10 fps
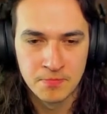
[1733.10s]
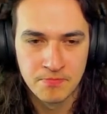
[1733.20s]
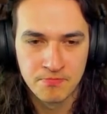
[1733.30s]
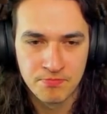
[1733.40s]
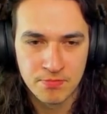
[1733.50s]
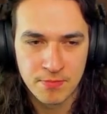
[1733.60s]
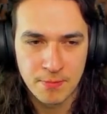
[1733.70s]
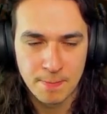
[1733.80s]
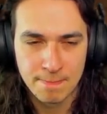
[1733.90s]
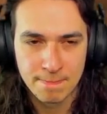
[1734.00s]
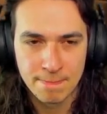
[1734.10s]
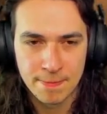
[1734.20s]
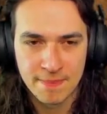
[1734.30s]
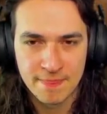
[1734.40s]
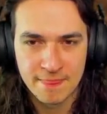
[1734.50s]

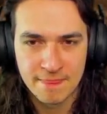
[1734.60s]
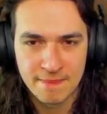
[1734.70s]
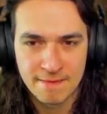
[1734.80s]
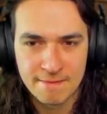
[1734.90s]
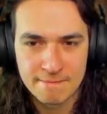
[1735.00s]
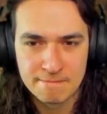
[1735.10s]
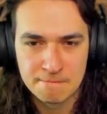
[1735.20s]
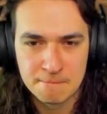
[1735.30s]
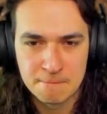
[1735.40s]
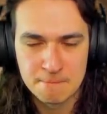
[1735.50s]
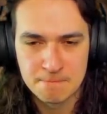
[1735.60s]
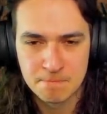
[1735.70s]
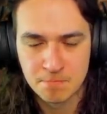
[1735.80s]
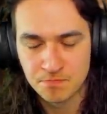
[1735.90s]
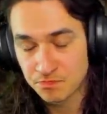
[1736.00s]

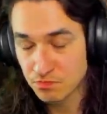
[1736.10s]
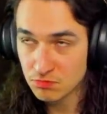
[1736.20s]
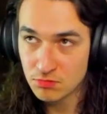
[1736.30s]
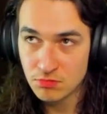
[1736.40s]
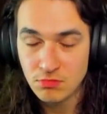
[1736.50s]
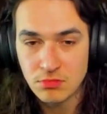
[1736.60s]
(silence)